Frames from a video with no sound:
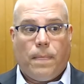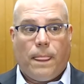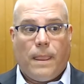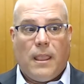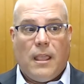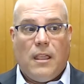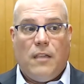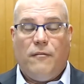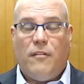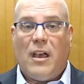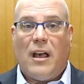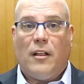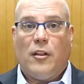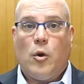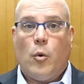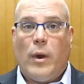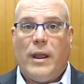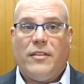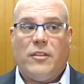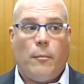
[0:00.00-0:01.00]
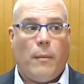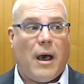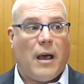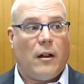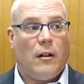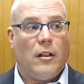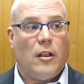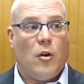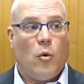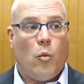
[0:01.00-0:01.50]
evaluate the model
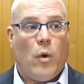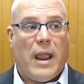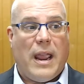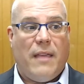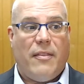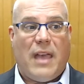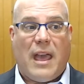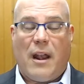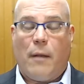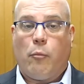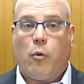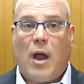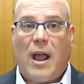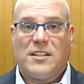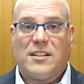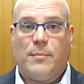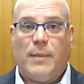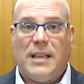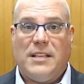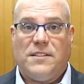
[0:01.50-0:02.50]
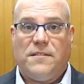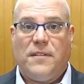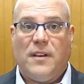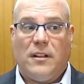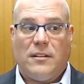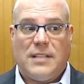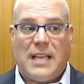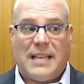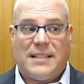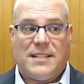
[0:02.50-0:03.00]
in a way that approximates field
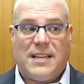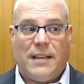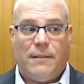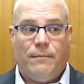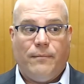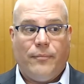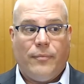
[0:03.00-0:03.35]
testing,